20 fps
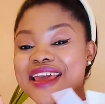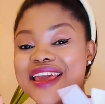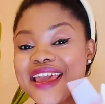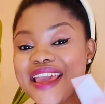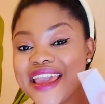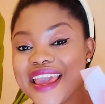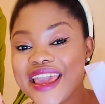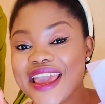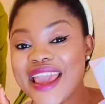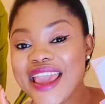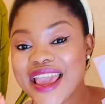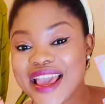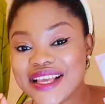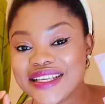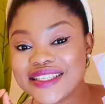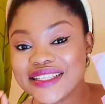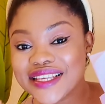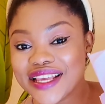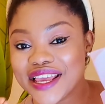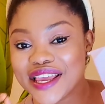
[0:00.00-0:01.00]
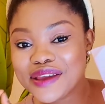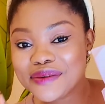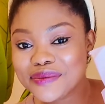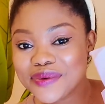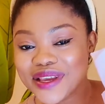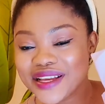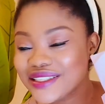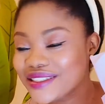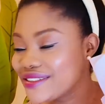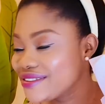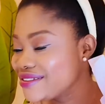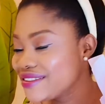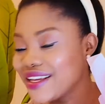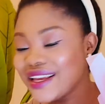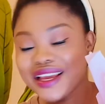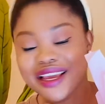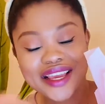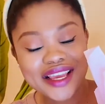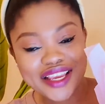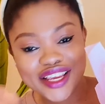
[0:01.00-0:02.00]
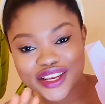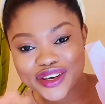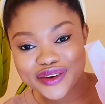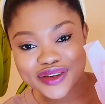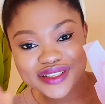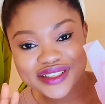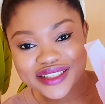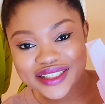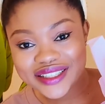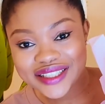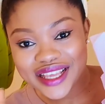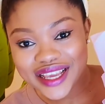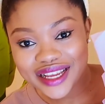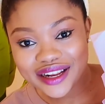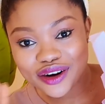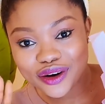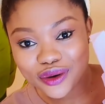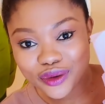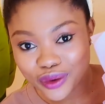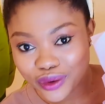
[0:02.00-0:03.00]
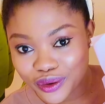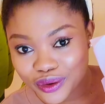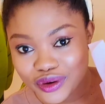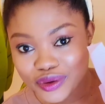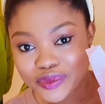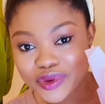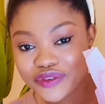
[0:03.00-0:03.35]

ASAP, as in it doesn't take long.